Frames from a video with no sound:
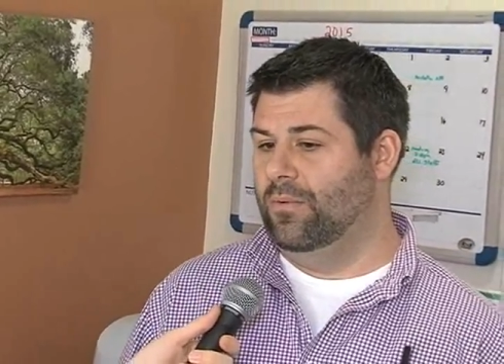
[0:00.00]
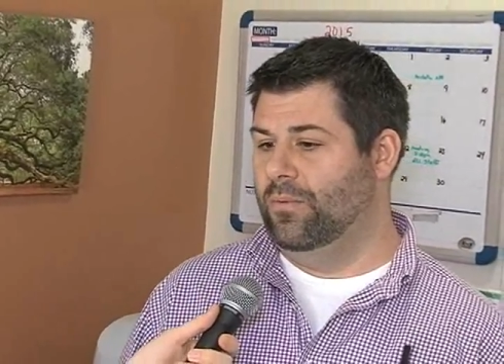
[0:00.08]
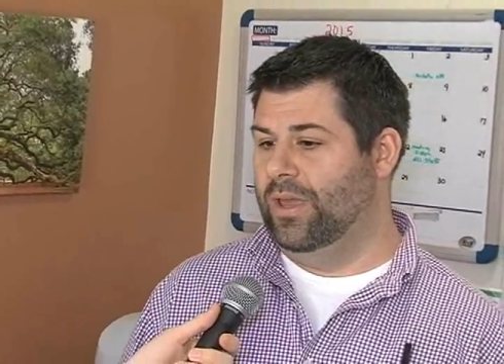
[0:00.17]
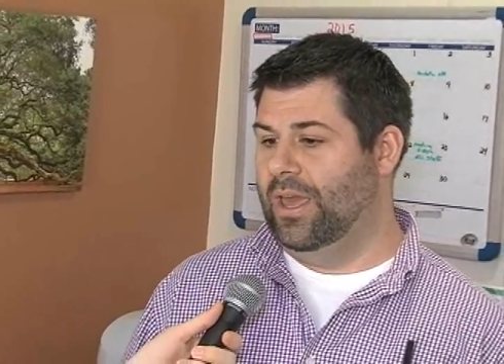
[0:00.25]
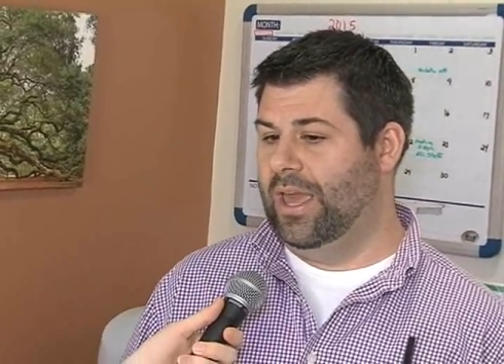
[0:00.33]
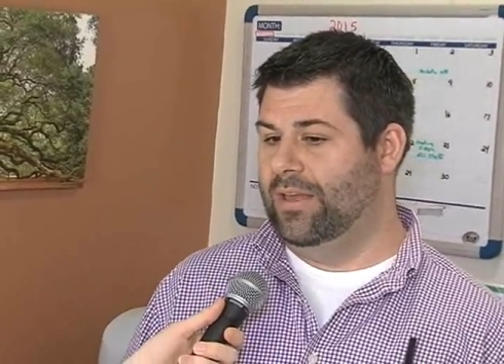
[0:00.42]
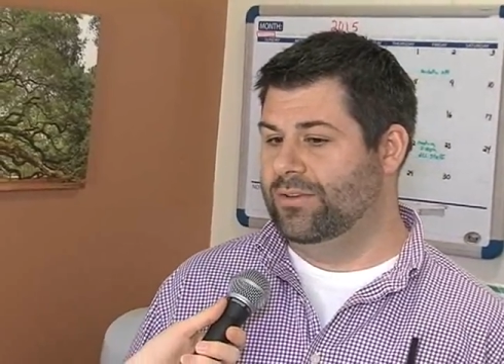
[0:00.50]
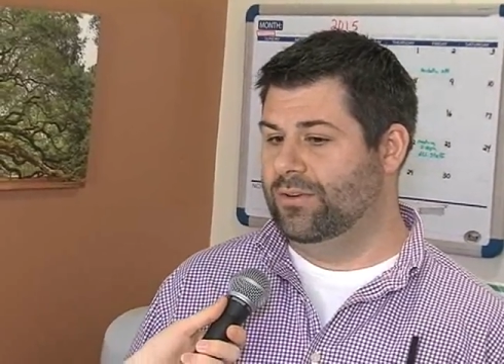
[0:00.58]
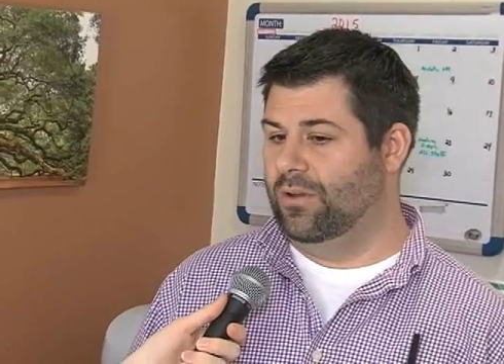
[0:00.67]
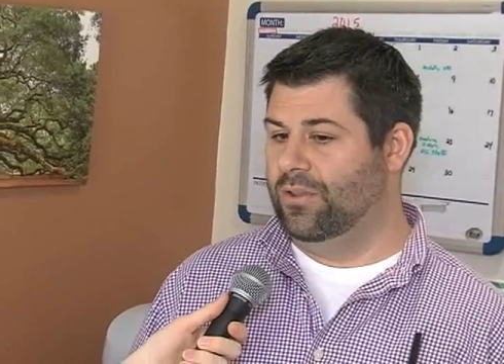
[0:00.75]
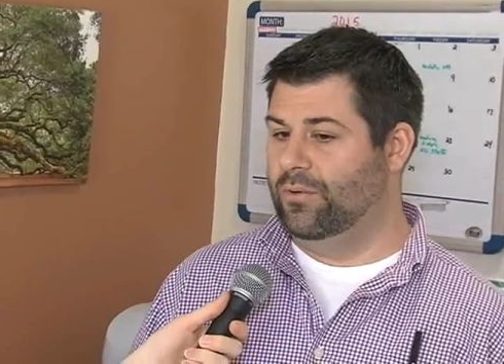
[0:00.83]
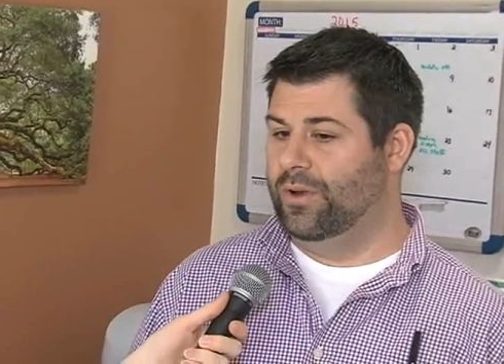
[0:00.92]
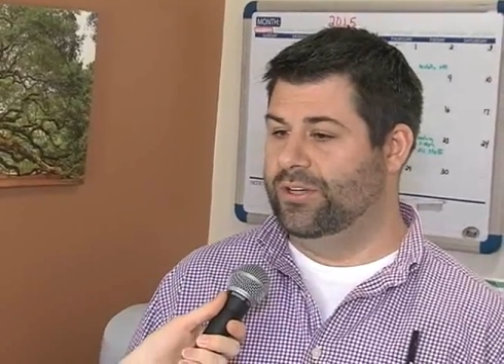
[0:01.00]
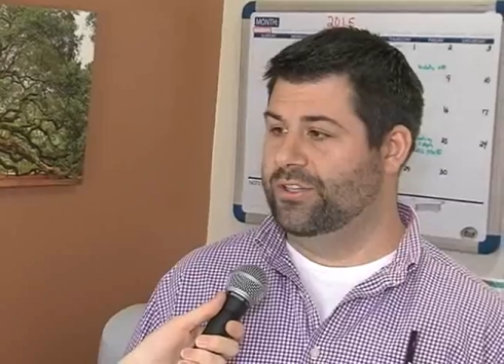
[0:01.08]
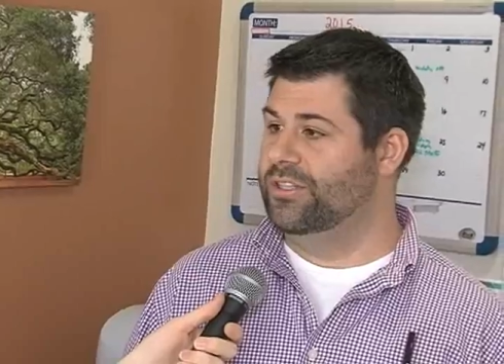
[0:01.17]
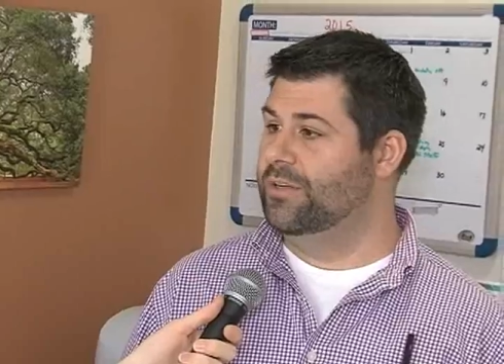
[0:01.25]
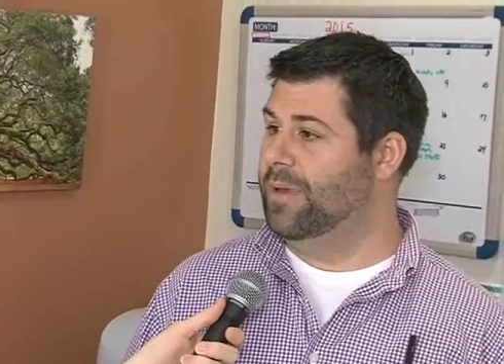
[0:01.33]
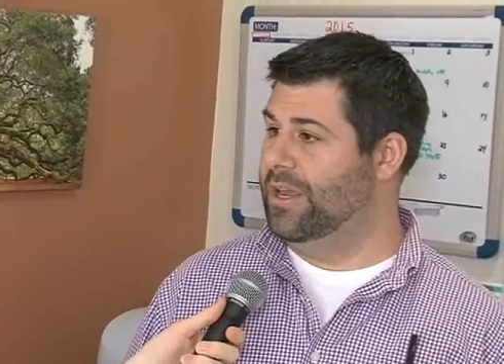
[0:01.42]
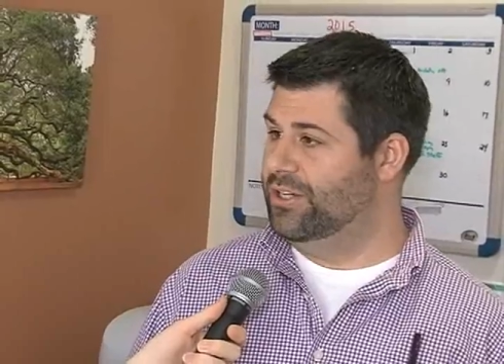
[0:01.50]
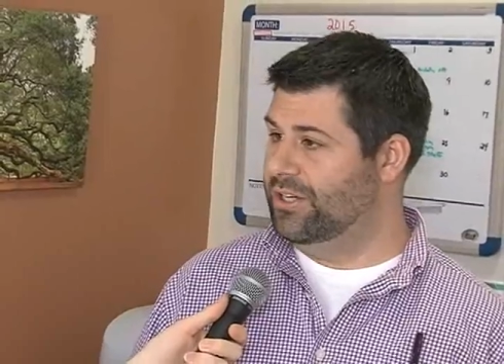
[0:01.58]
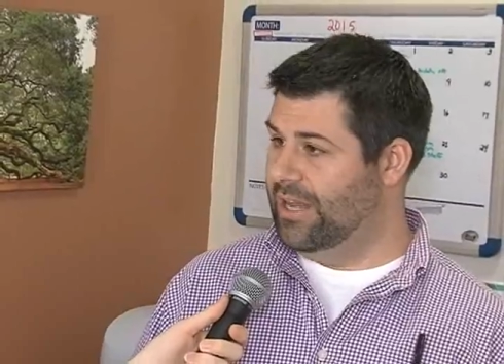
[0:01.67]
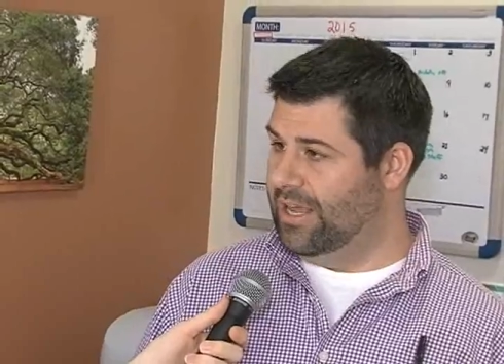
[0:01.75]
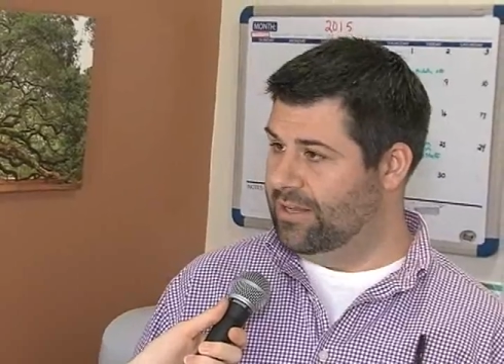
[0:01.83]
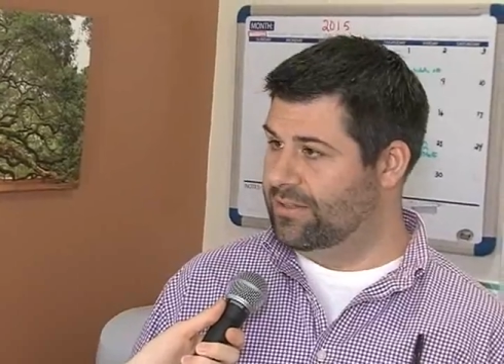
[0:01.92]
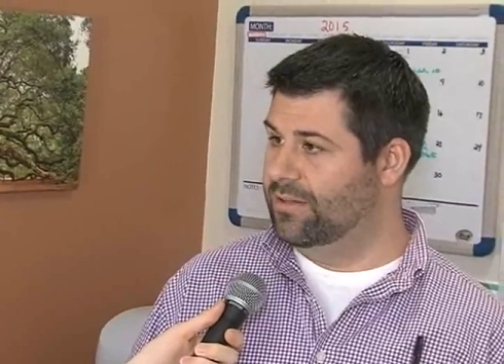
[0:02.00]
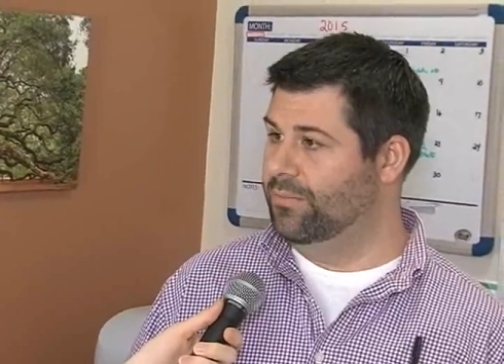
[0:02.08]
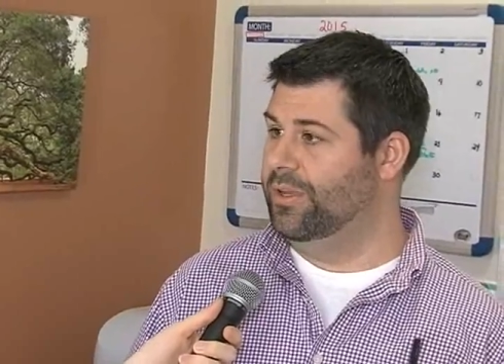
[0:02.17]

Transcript: We answer all the questions the patient has,